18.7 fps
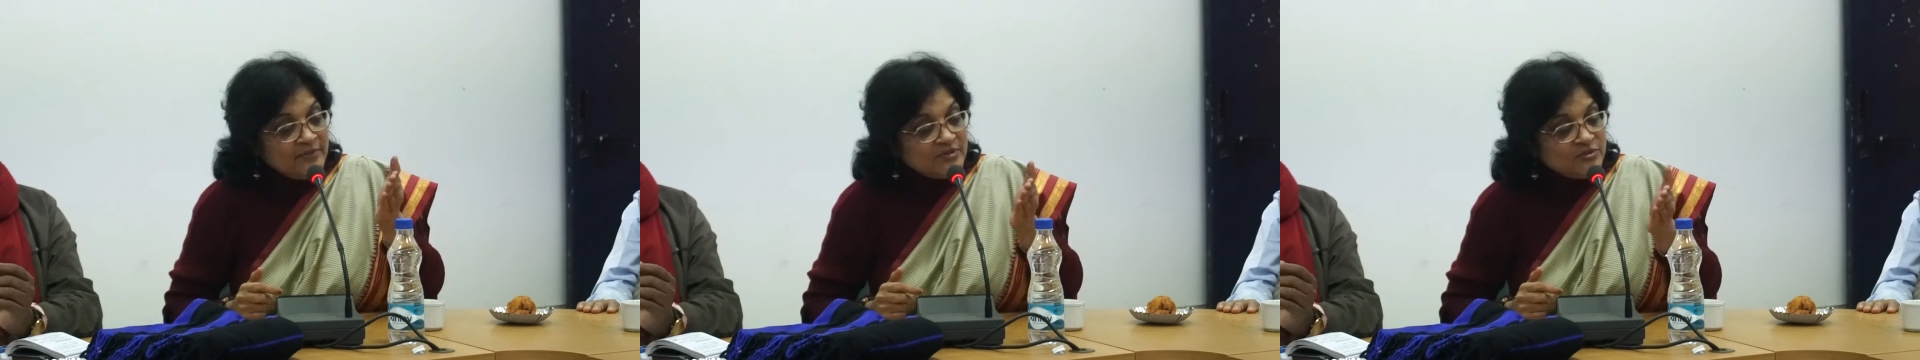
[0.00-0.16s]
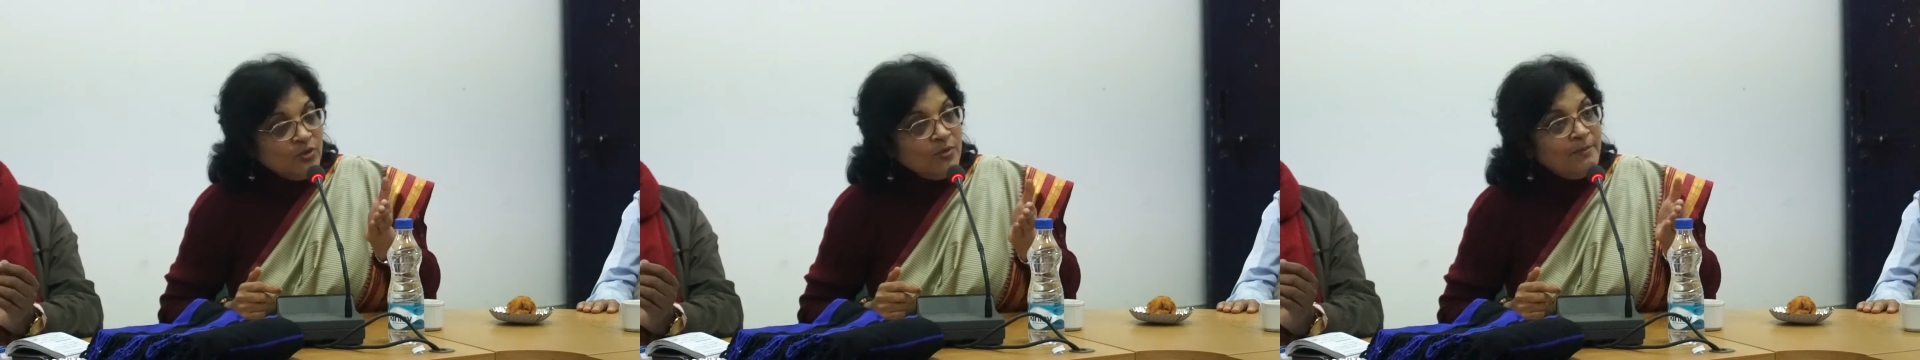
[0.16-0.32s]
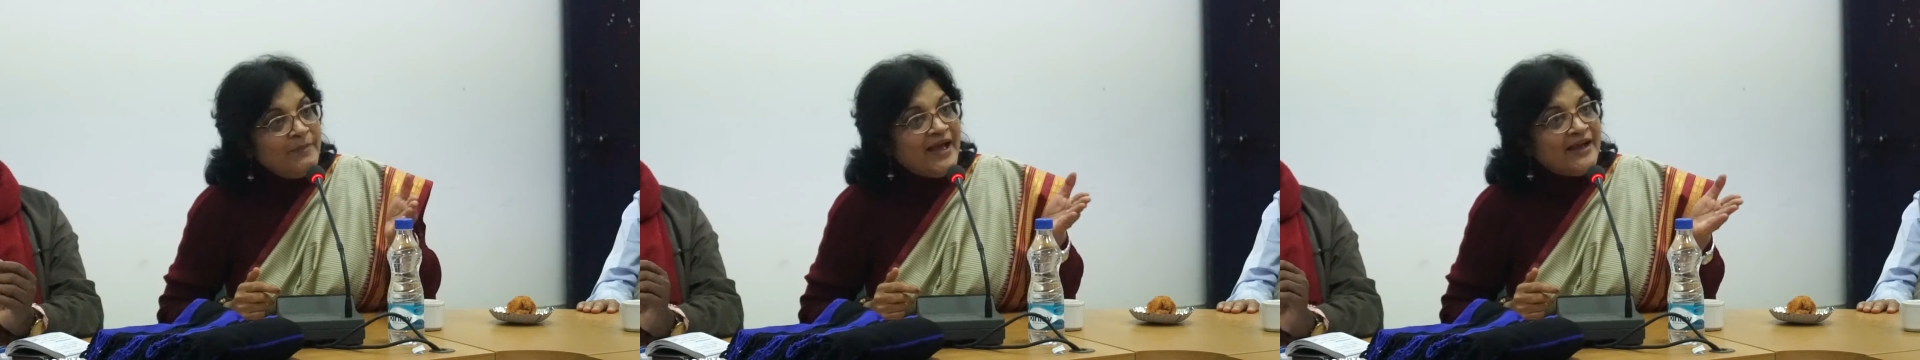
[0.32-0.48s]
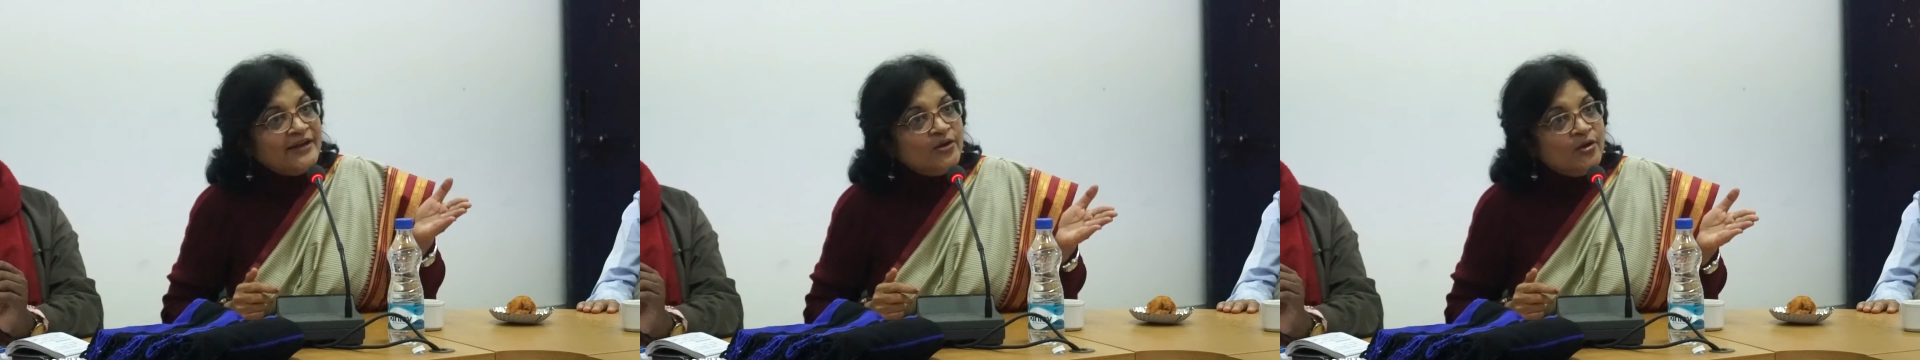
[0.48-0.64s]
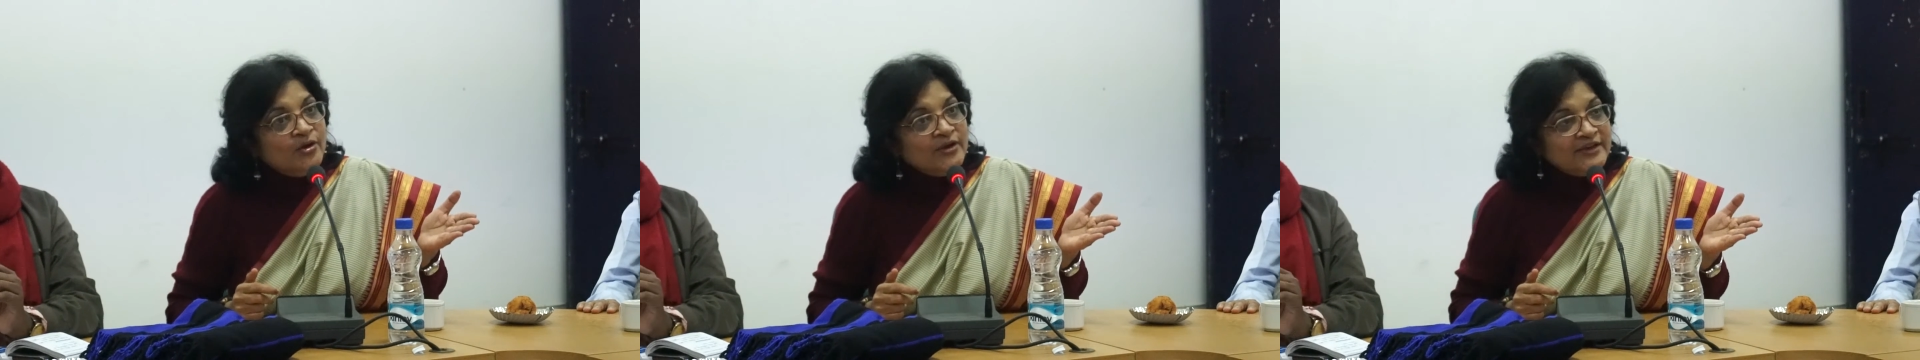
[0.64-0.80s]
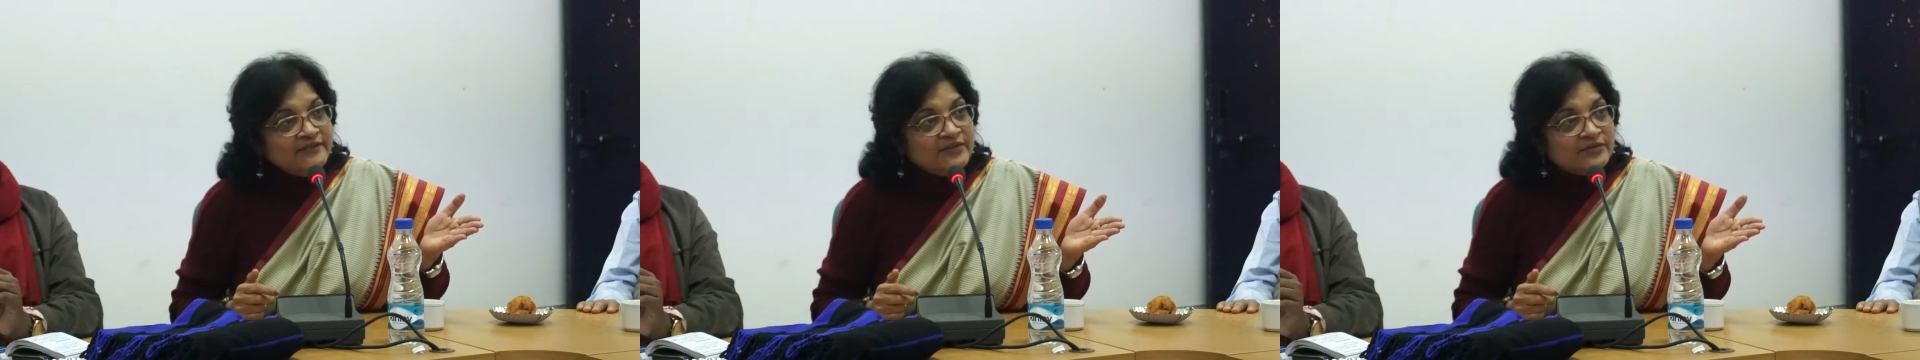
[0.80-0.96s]
and there
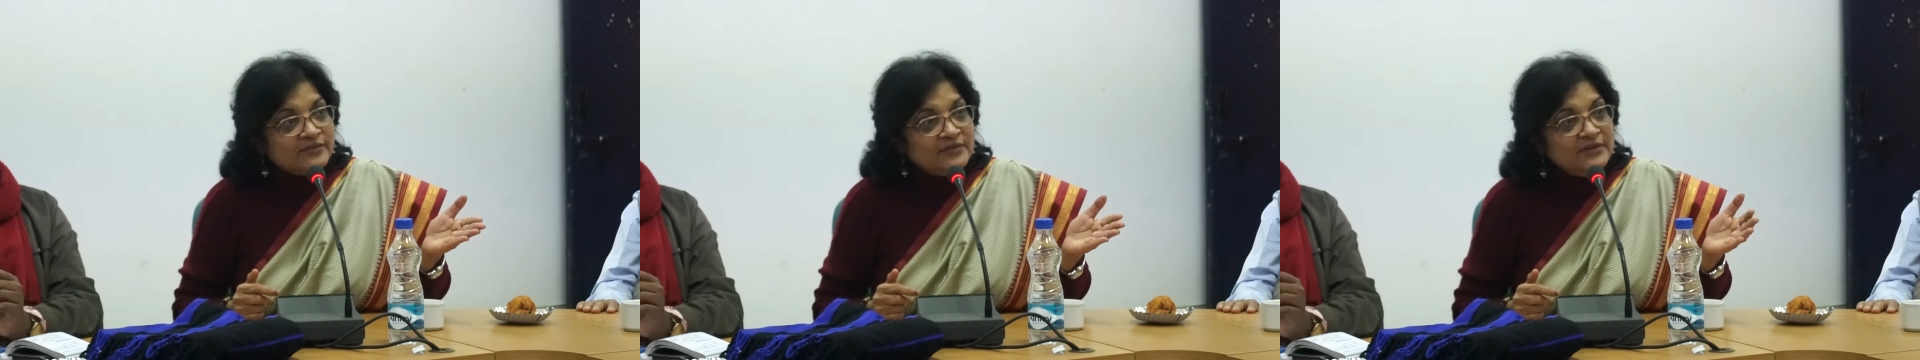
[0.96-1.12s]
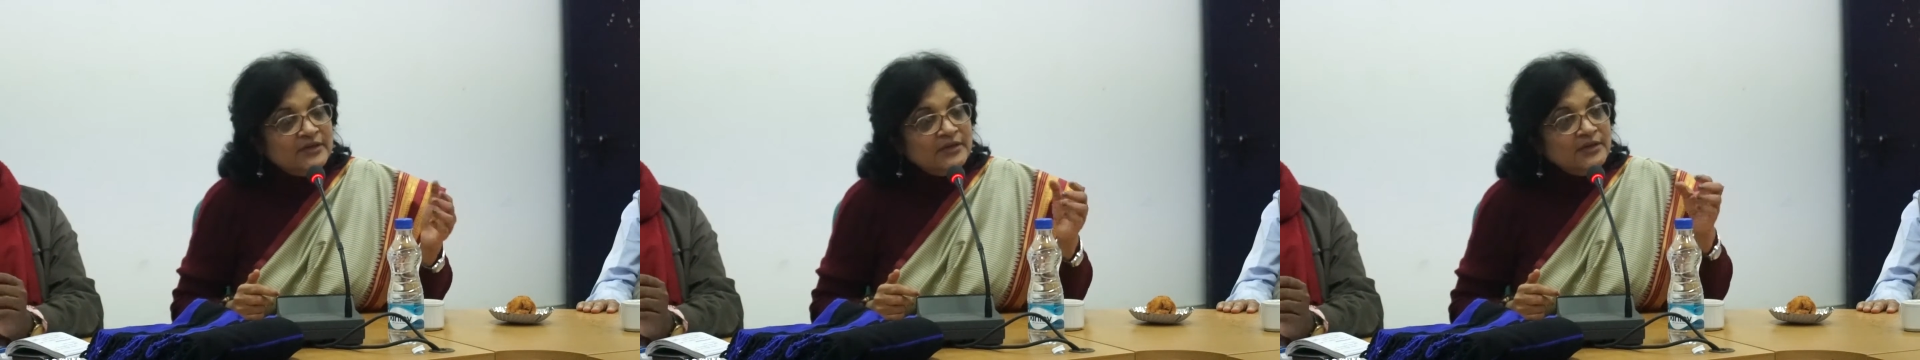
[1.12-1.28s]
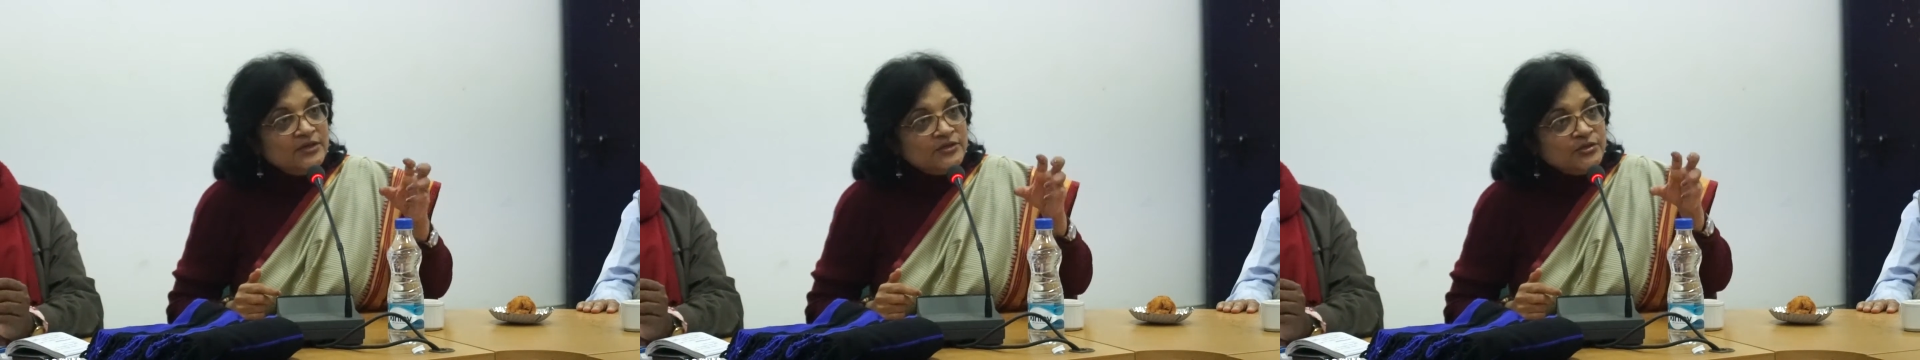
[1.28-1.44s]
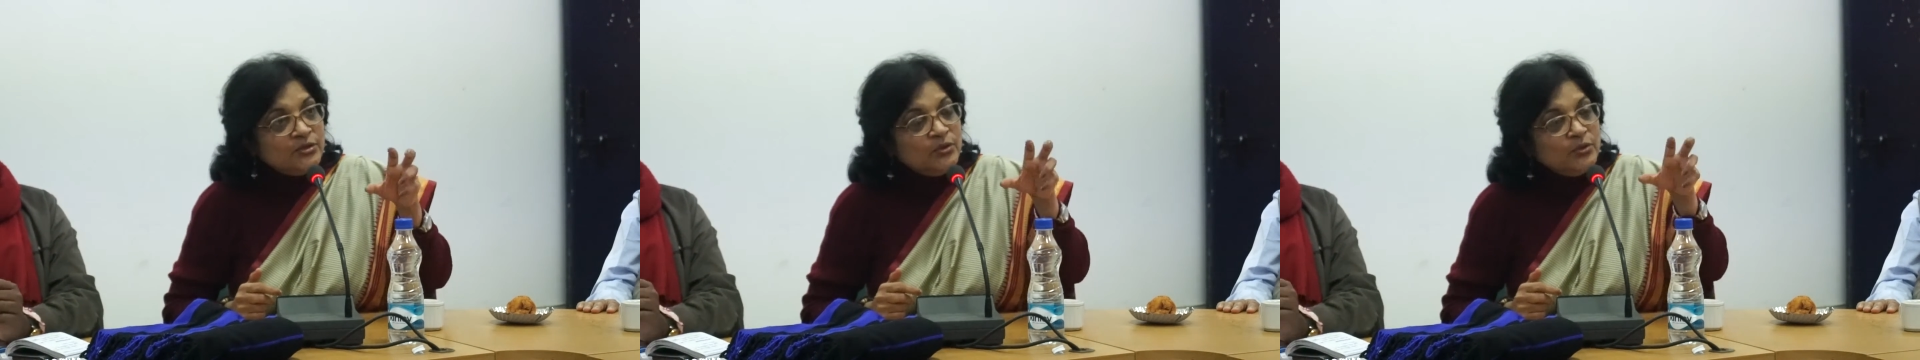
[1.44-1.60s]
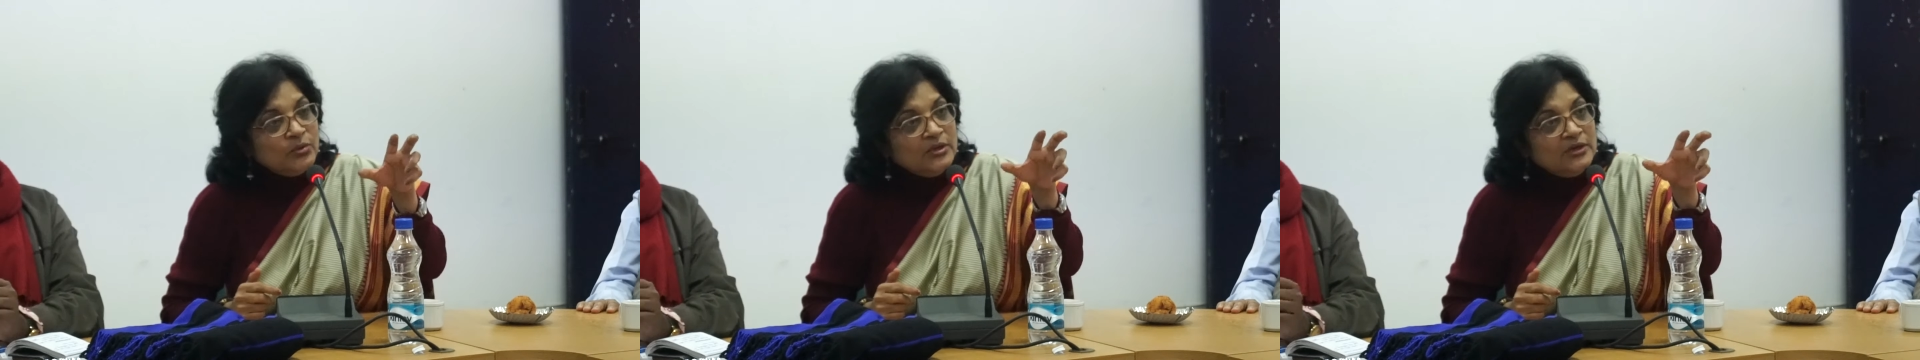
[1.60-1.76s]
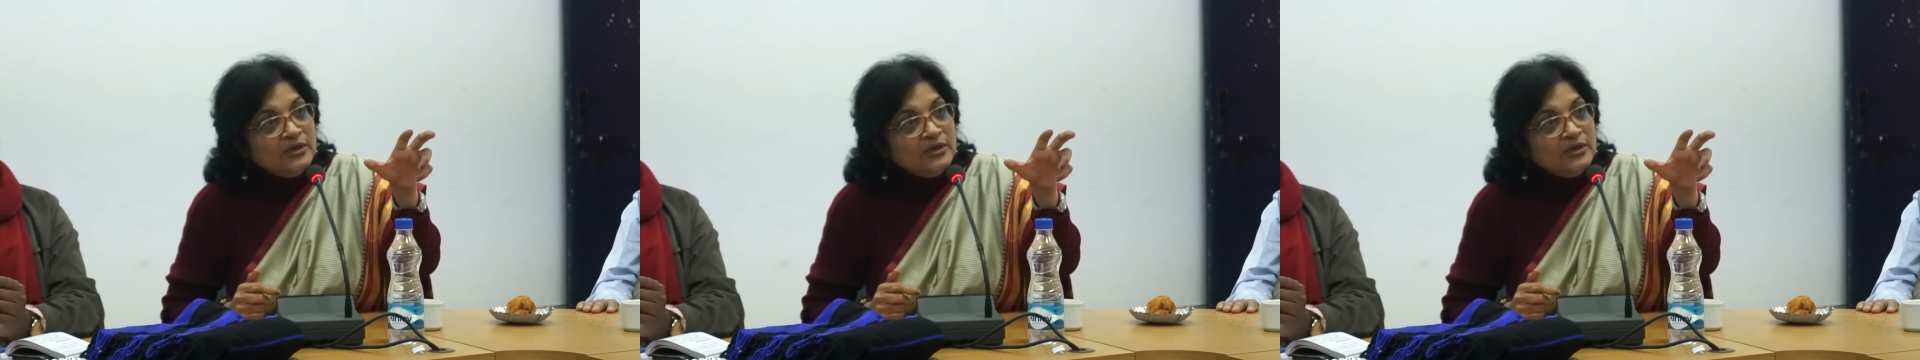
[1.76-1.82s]
was no backlog given.